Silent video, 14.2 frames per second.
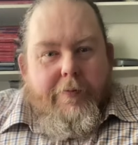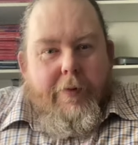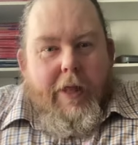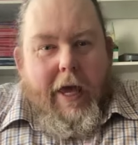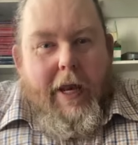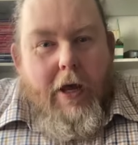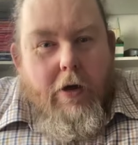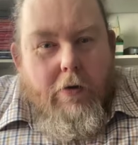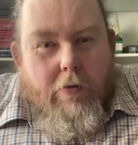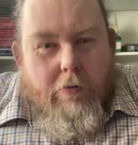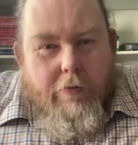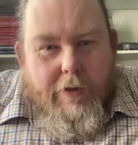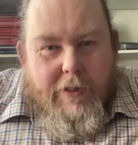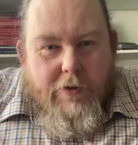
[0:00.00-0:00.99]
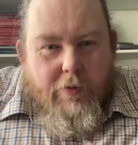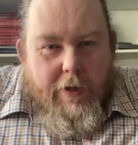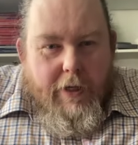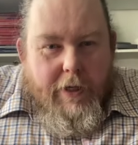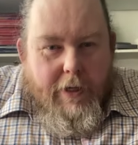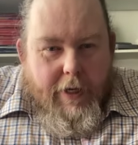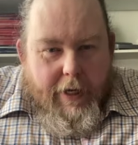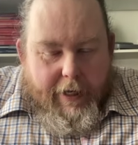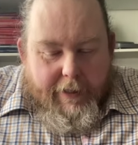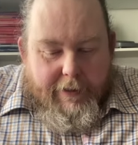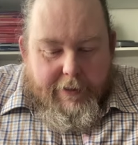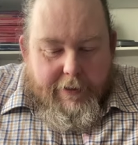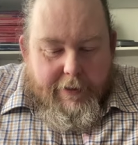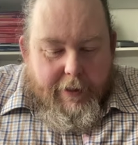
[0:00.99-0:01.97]
Hello, this week
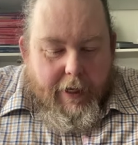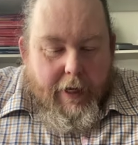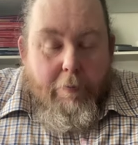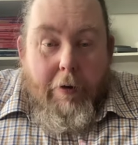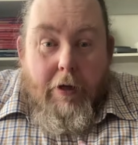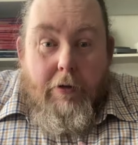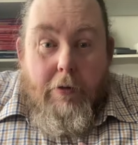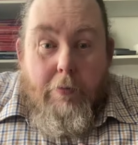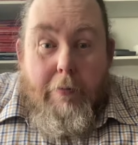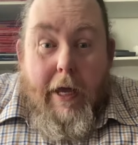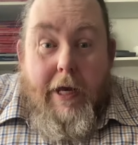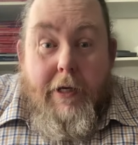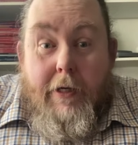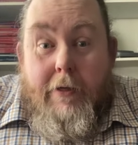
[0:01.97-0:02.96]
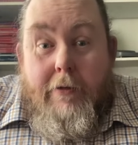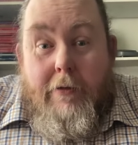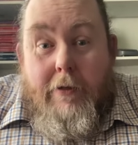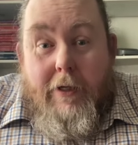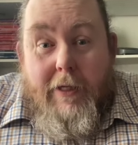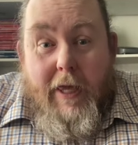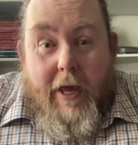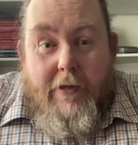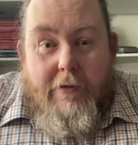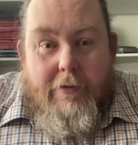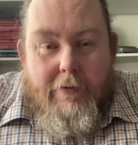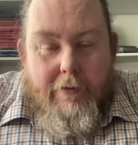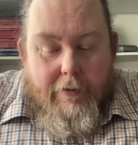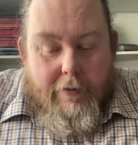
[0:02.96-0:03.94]
it's buckle mania again.
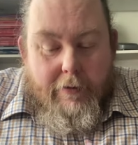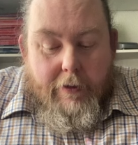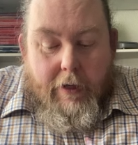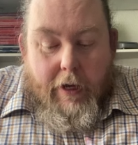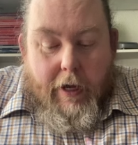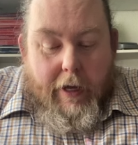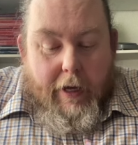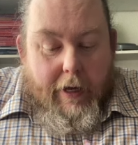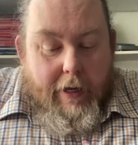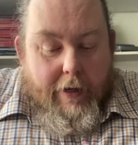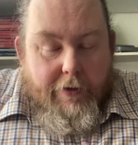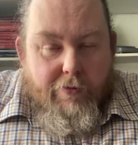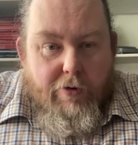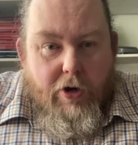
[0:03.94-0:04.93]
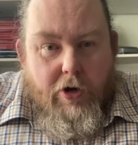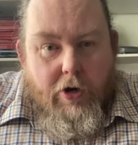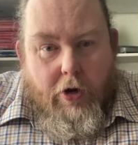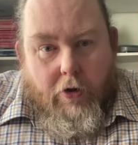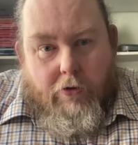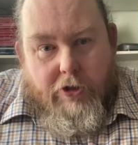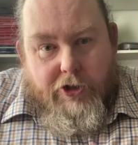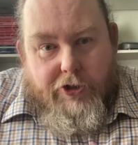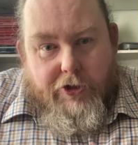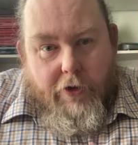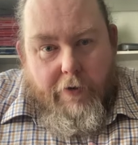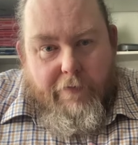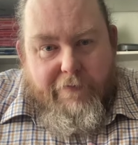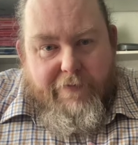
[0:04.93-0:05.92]
There are lots
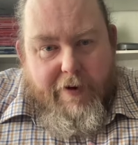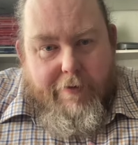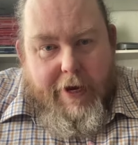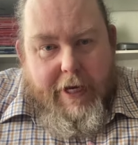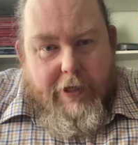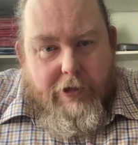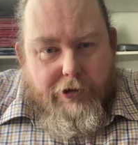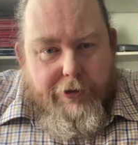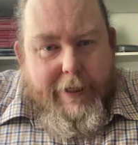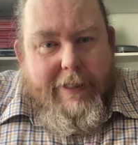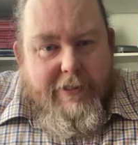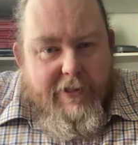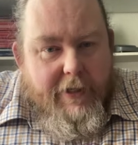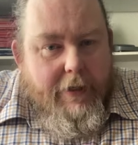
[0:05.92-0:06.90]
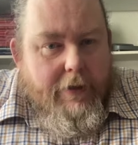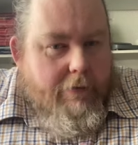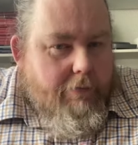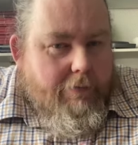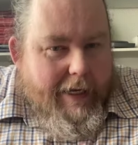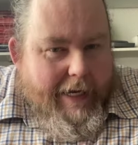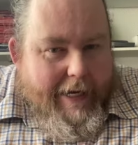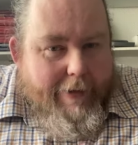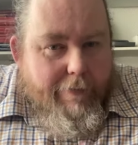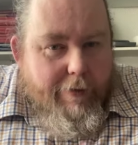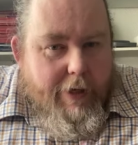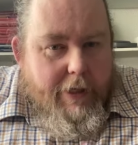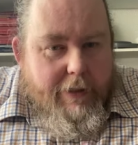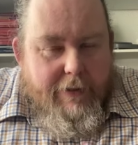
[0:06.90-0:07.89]
of very interesting
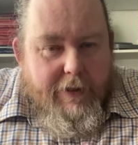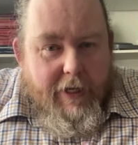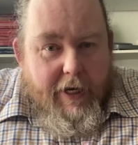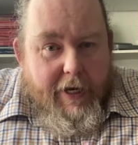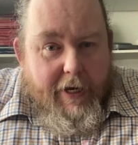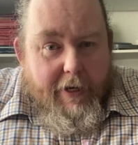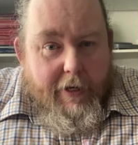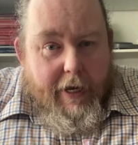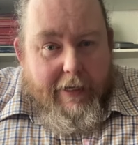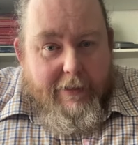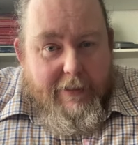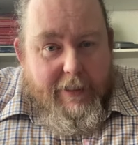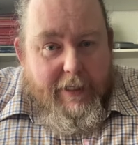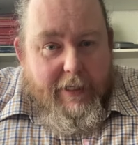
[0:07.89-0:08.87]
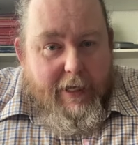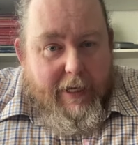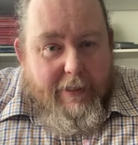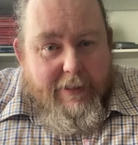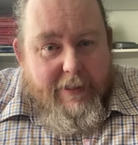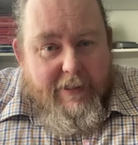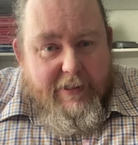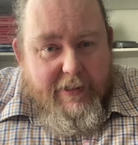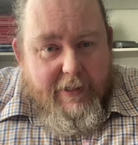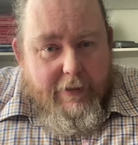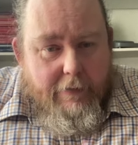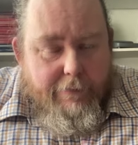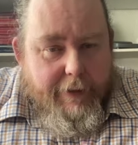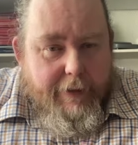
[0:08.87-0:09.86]
areas in antique
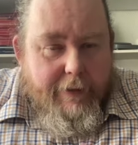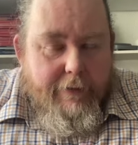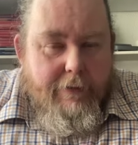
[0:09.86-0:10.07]
silver,